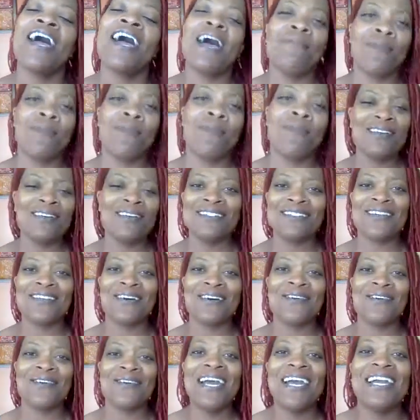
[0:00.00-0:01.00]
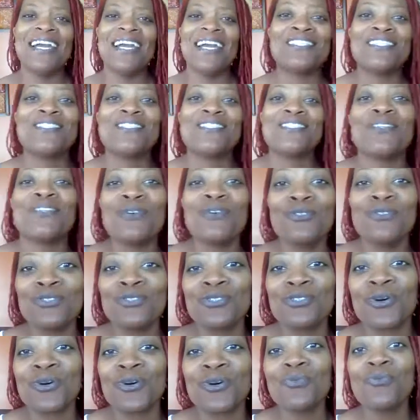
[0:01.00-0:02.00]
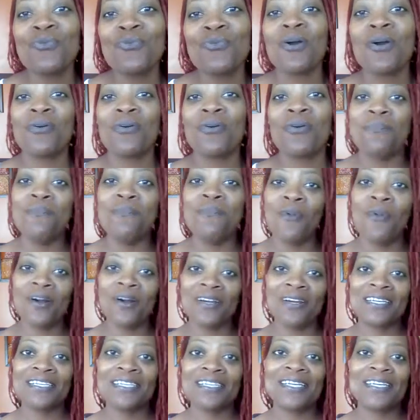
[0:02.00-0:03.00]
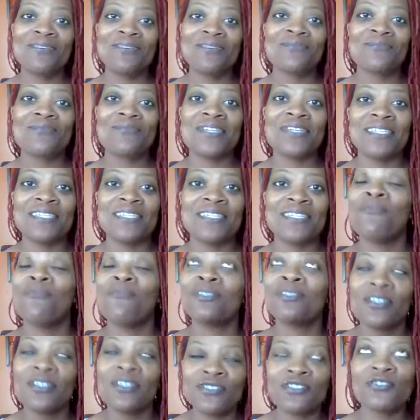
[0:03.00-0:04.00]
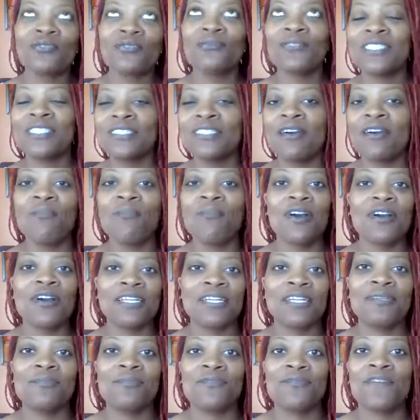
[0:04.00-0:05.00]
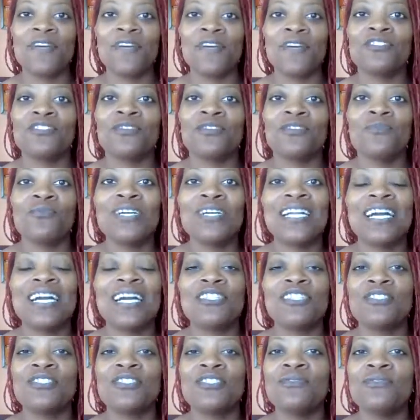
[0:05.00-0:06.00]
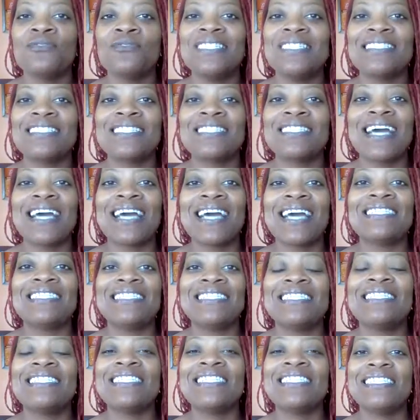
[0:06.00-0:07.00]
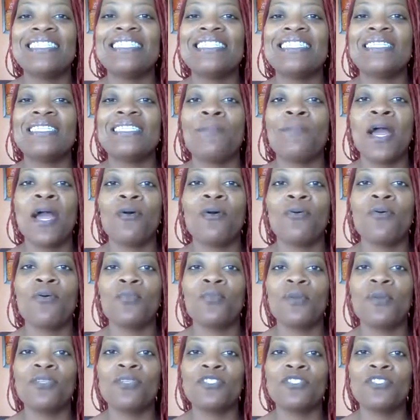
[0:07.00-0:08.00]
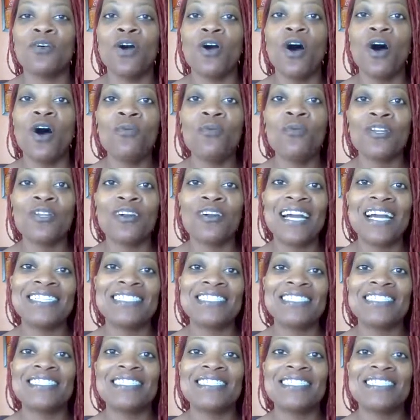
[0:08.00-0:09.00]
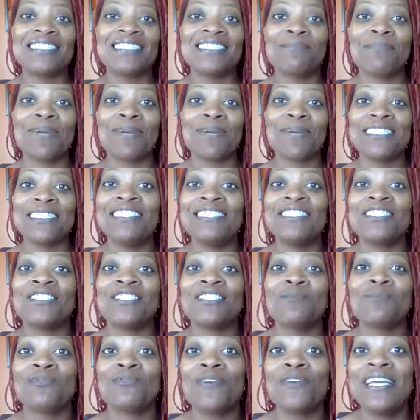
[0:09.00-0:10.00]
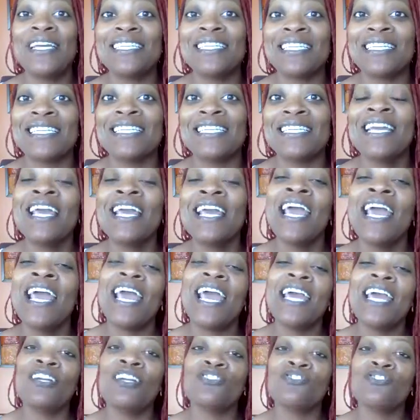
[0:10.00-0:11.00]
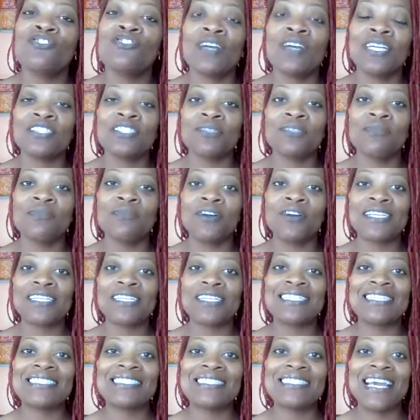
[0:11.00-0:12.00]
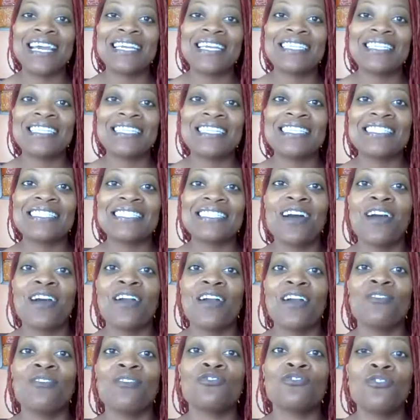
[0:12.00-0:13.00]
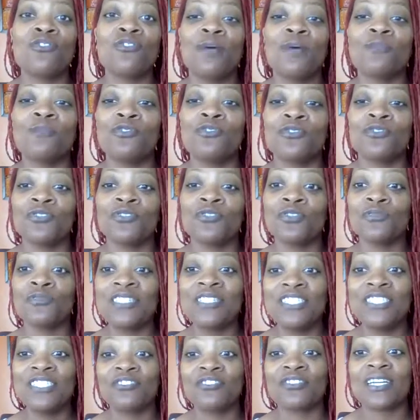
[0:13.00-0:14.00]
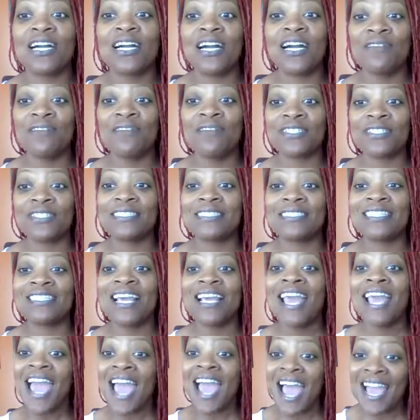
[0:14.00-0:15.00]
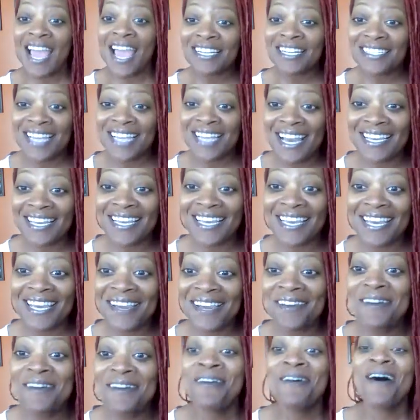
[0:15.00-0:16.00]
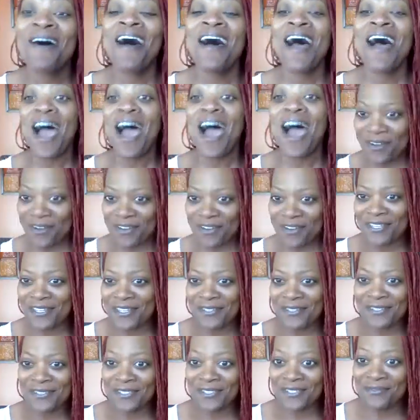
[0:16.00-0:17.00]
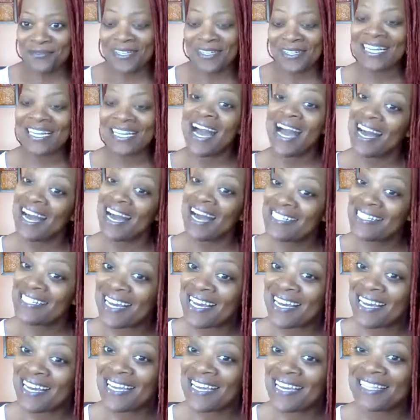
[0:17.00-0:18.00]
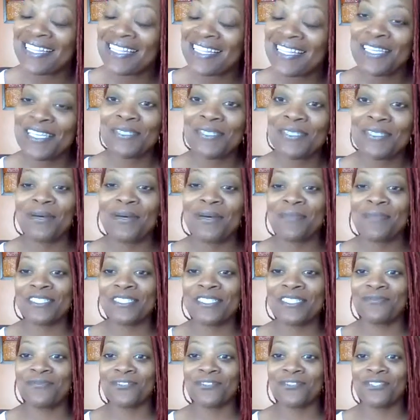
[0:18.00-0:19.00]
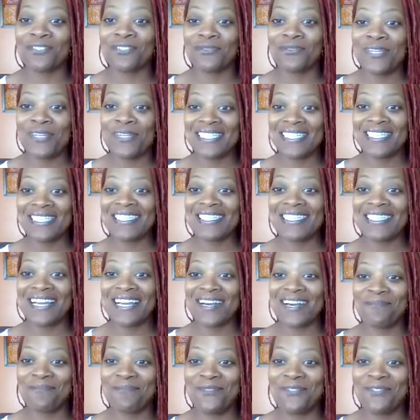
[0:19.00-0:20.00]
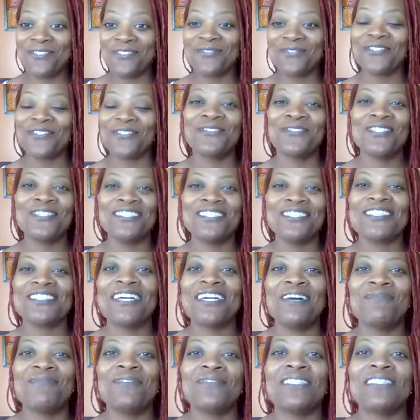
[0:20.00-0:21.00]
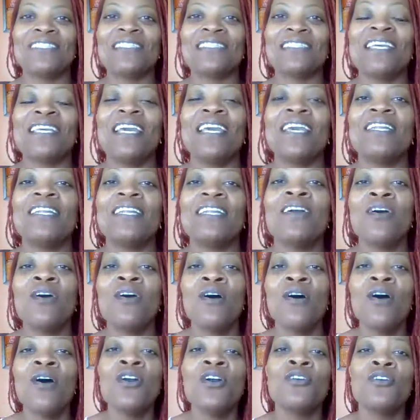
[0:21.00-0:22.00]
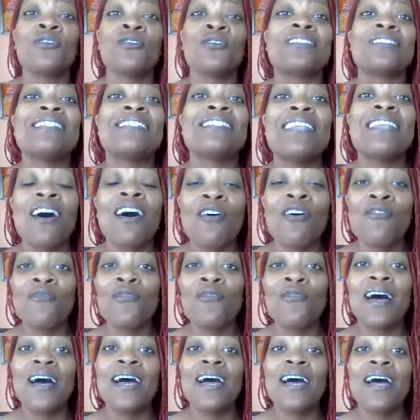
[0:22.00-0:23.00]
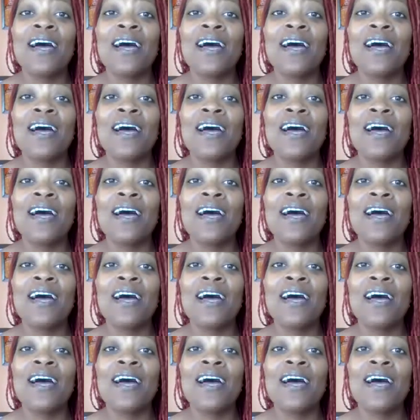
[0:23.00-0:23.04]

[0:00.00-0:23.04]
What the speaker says: I'm also a social retail marketing professional. What I do is I teach, lead, and empower women to own their identity by teaching branding and attraction marketing techniques. I also help you to increase your confidence. Hey, Jackie, how are you doing? Hi, Diane. Thank you so much for joining. I help you to increase your confidence in yourself,